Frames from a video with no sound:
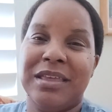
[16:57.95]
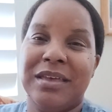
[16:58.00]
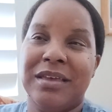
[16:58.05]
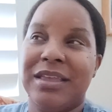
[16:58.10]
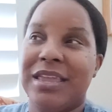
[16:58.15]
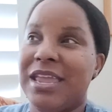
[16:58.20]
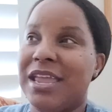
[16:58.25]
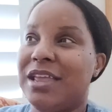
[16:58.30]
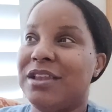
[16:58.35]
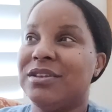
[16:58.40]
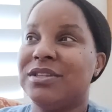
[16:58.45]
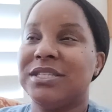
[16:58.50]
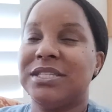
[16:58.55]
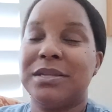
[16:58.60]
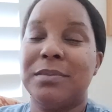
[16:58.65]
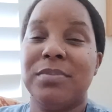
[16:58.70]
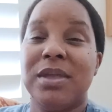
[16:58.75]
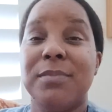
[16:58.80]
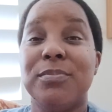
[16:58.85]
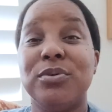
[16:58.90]
Again,
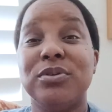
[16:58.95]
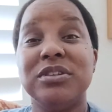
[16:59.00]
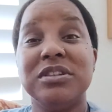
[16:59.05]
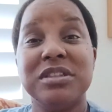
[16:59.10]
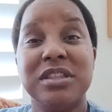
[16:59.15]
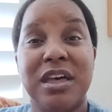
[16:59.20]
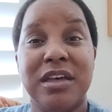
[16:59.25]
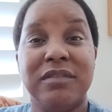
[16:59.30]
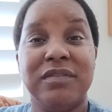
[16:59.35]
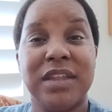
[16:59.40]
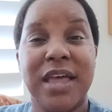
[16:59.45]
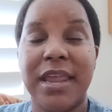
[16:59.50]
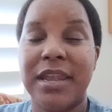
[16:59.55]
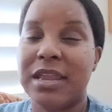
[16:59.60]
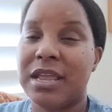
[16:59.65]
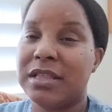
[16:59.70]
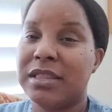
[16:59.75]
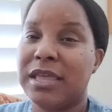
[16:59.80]
some people love Lightning